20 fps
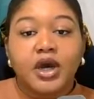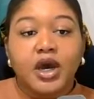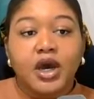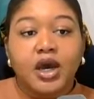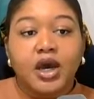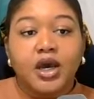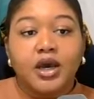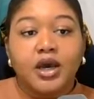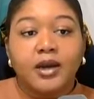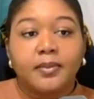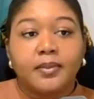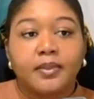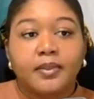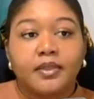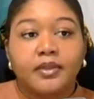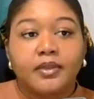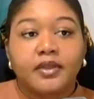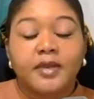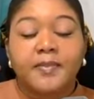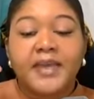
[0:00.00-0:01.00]

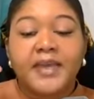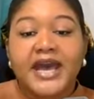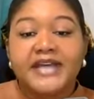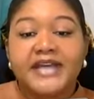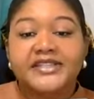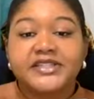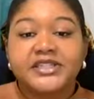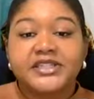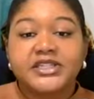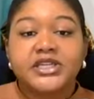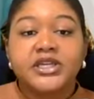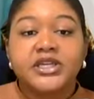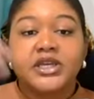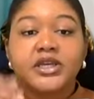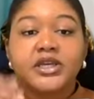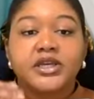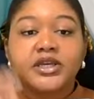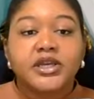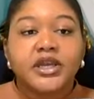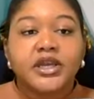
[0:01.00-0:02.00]
capacity,
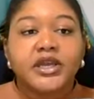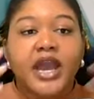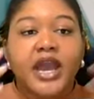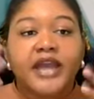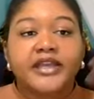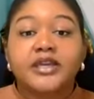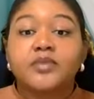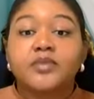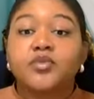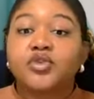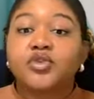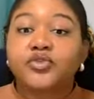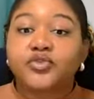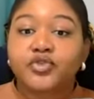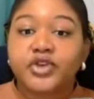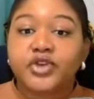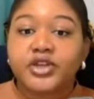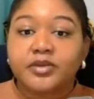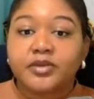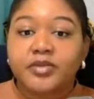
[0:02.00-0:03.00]
I get more
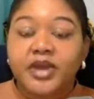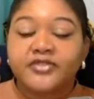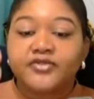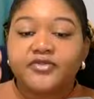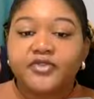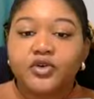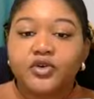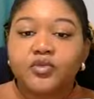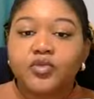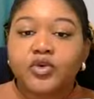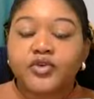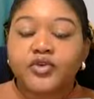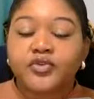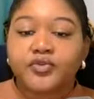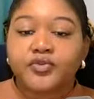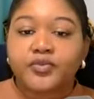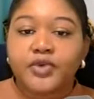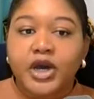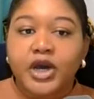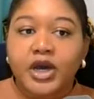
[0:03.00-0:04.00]
freedom. I feel more
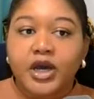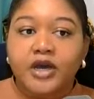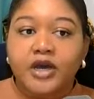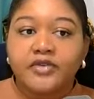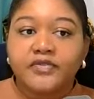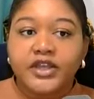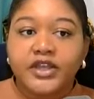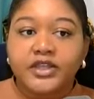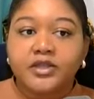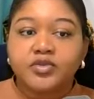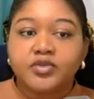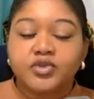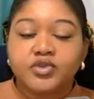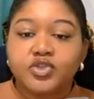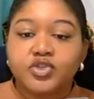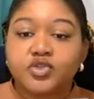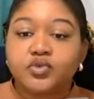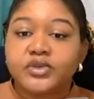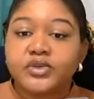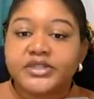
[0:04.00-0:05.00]
available
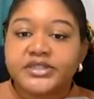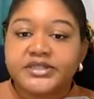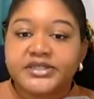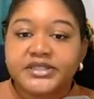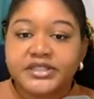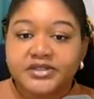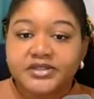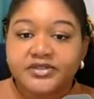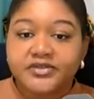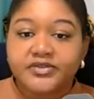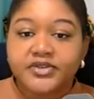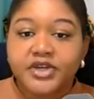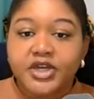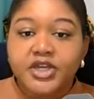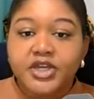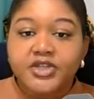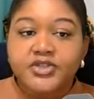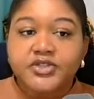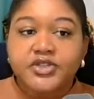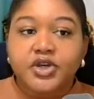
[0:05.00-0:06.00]
to receive.
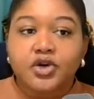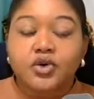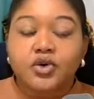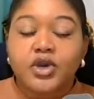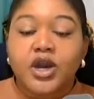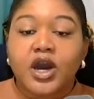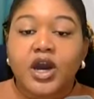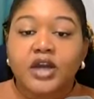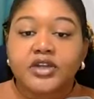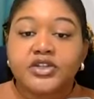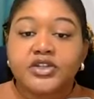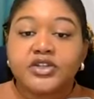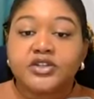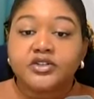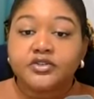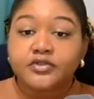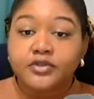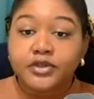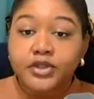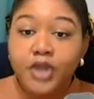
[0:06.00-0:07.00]
So
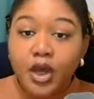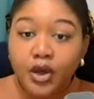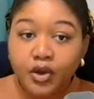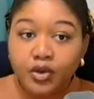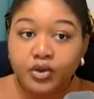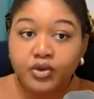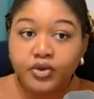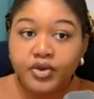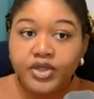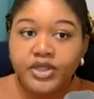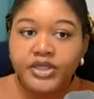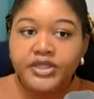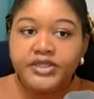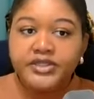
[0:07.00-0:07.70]
cognitive load